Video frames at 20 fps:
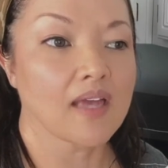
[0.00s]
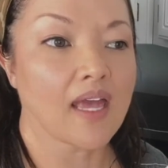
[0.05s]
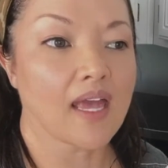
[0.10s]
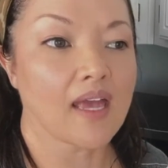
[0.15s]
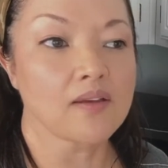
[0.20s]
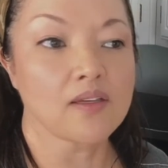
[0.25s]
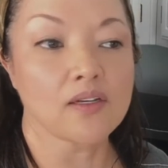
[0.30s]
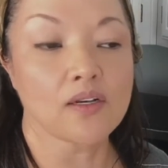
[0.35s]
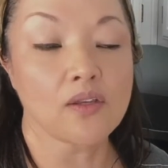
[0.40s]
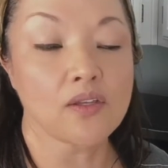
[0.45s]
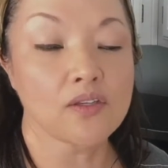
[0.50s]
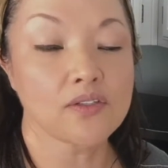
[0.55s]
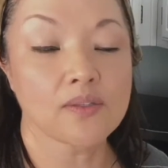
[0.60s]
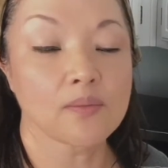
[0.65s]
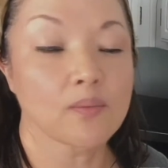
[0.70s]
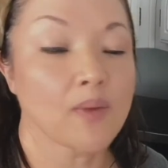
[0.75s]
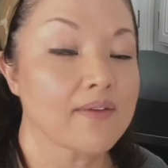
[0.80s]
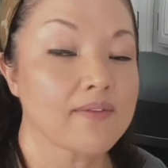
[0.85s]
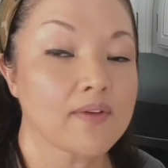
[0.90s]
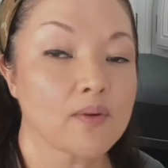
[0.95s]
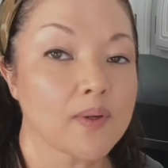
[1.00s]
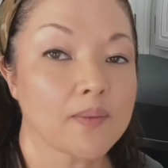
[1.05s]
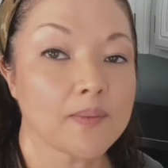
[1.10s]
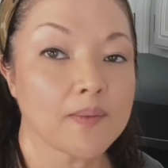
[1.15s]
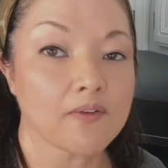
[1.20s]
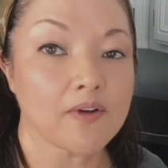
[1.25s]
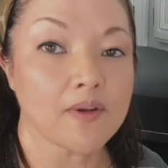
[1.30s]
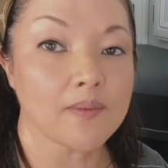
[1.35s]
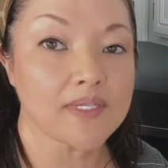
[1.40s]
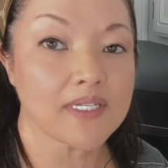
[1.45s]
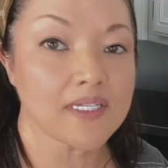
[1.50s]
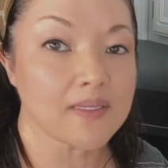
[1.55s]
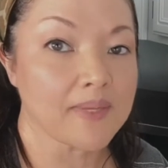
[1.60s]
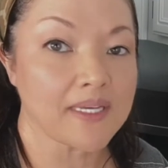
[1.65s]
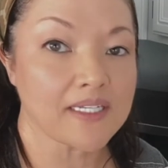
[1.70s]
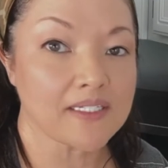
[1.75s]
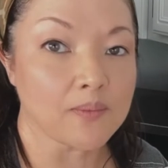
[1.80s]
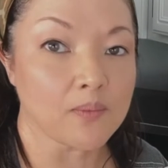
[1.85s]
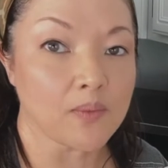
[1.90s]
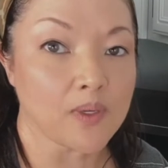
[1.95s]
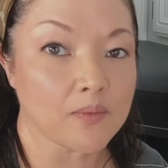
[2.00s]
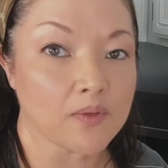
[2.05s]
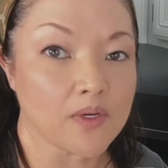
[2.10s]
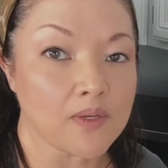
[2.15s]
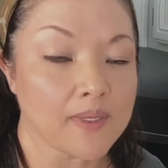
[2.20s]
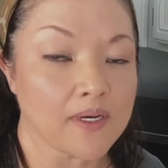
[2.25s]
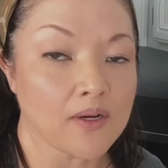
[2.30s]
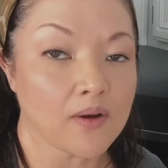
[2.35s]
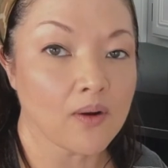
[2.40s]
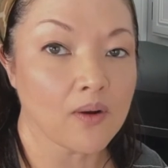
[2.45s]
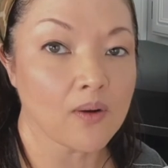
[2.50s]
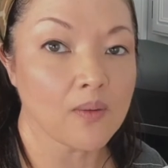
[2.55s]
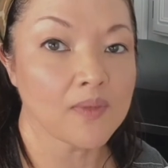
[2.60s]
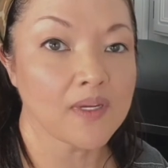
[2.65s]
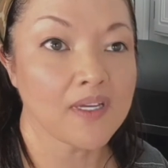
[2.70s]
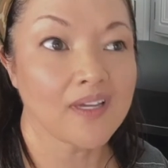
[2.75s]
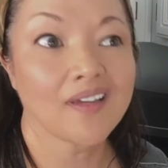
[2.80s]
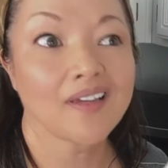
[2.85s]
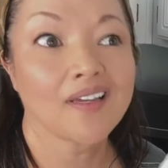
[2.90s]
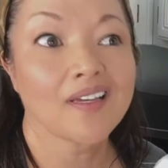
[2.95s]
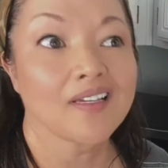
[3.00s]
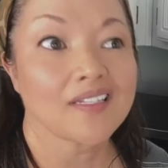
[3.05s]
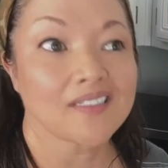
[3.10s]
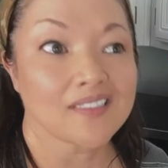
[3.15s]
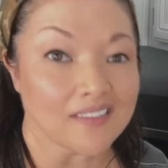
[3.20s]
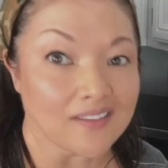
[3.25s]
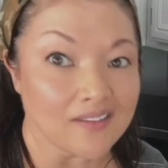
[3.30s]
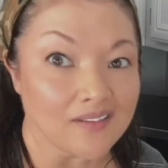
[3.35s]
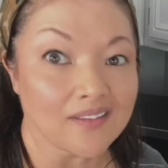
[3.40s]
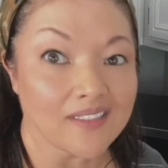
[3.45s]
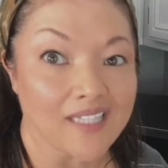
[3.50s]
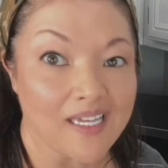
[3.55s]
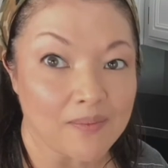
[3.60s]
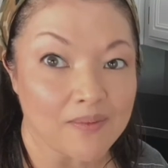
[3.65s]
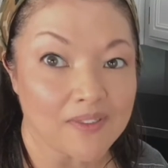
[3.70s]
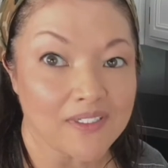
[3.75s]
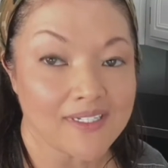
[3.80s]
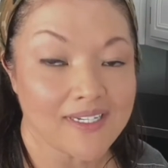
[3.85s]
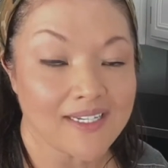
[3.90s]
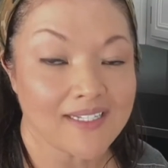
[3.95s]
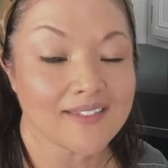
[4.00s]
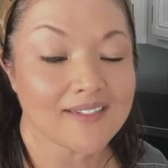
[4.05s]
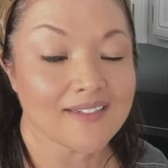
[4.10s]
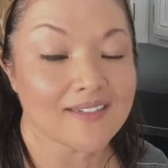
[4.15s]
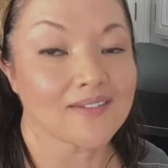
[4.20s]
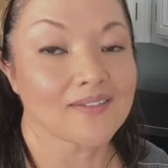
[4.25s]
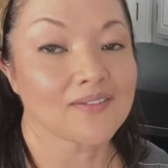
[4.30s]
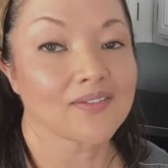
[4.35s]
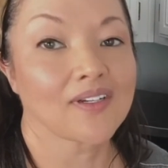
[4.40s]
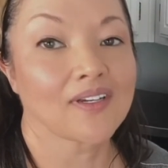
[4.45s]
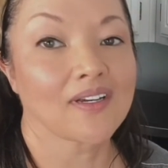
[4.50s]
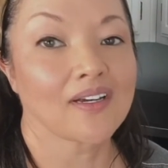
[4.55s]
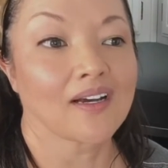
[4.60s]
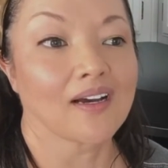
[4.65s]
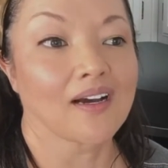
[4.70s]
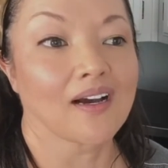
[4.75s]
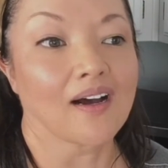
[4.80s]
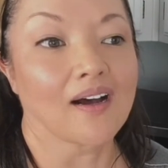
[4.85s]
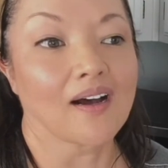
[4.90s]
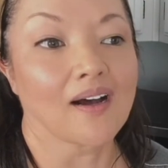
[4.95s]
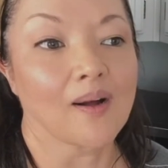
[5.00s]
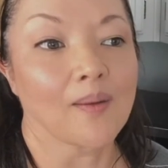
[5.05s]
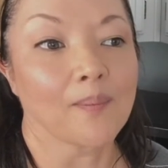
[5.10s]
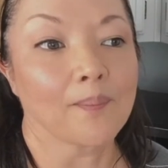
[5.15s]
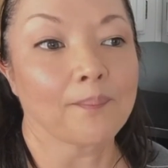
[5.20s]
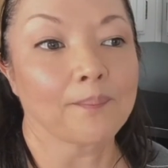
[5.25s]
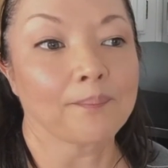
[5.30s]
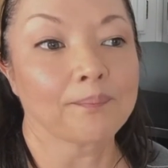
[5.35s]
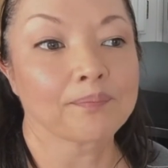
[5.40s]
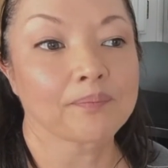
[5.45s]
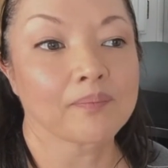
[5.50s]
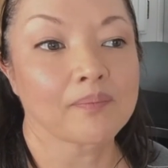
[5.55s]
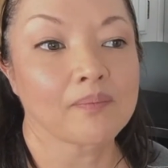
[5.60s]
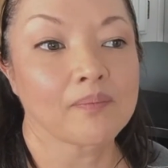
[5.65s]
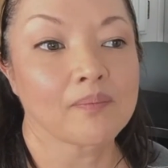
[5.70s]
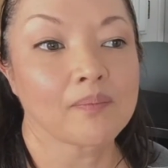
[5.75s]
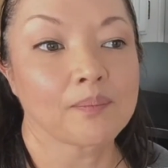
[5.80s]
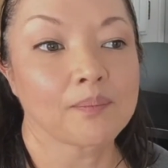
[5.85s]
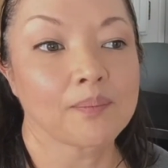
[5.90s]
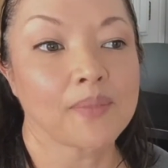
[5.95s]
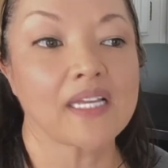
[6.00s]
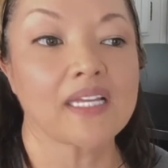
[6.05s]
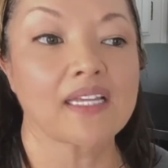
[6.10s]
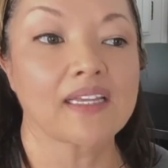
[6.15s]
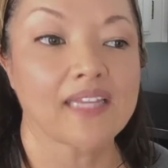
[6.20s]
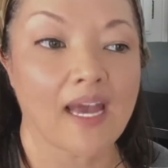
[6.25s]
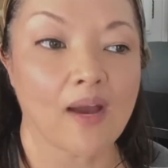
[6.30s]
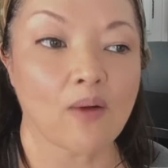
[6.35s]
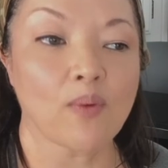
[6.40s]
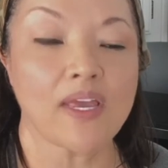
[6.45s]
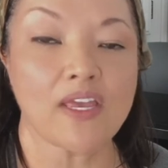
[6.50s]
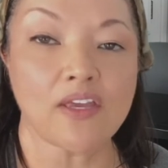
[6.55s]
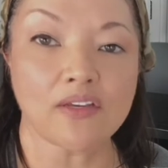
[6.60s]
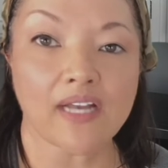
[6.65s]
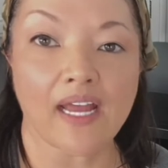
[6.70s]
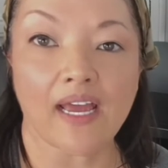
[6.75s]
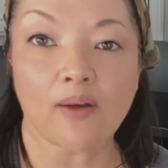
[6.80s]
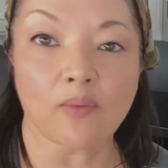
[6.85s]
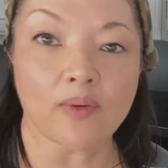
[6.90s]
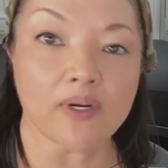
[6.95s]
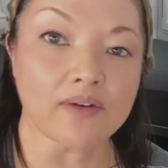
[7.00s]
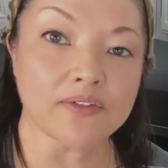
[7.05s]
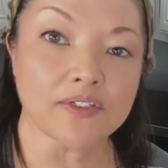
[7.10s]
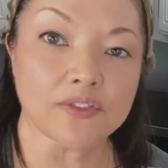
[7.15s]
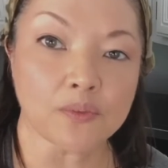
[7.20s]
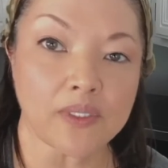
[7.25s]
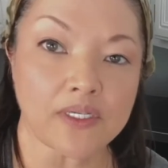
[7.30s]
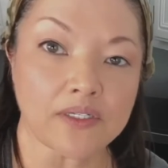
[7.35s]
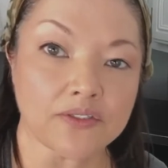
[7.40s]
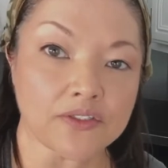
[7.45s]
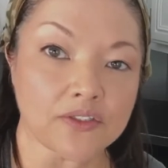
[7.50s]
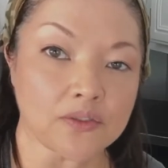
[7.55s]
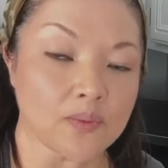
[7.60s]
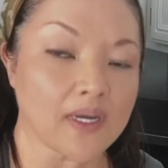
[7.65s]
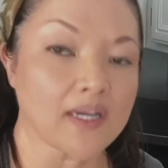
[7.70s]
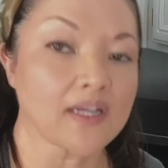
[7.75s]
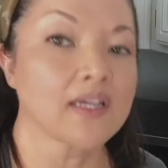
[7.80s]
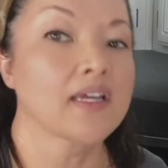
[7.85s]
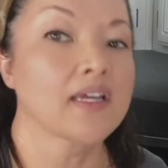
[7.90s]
You know, use some heavy whipping cream and make some whipped cream at home. It's a little labor intensive. But that way you can add whatever sweeteners you want.